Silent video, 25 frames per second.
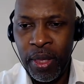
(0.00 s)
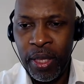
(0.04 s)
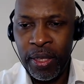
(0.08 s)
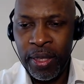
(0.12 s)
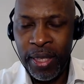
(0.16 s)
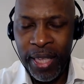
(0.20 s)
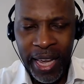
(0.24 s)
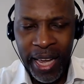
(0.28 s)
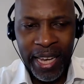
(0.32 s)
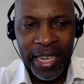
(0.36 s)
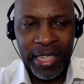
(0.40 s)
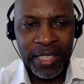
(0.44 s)

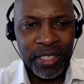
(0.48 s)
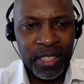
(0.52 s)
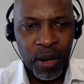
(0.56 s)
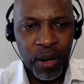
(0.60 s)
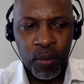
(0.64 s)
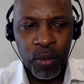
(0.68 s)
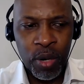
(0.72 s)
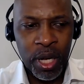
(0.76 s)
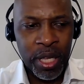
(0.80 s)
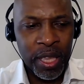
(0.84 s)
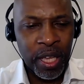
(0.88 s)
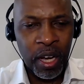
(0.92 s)
Debt is
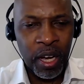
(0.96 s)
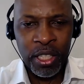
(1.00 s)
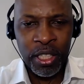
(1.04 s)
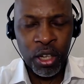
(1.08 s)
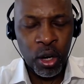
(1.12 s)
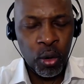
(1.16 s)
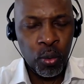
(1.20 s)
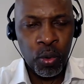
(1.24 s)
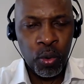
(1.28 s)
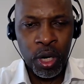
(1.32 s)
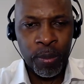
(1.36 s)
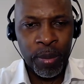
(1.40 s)
somewhere that I
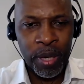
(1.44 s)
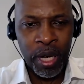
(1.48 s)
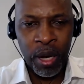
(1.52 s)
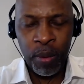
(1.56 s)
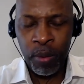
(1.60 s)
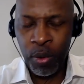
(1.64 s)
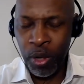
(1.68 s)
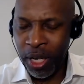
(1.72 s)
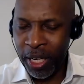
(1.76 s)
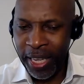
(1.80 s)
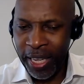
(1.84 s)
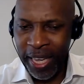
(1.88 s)
don't want to be. I'm
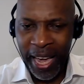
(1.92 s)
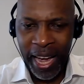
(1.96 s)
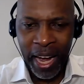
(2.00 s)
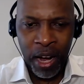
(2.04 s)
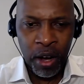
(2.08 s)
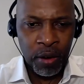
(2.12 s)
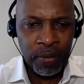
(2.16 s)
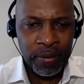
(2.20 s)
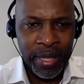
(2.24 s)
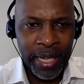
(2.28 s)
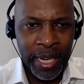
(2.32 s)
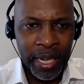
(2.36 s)
going to get
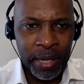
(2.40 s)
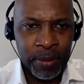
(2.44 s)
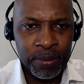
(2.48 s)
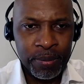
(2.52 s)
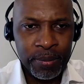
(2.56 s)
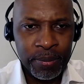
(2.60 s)
out of debt.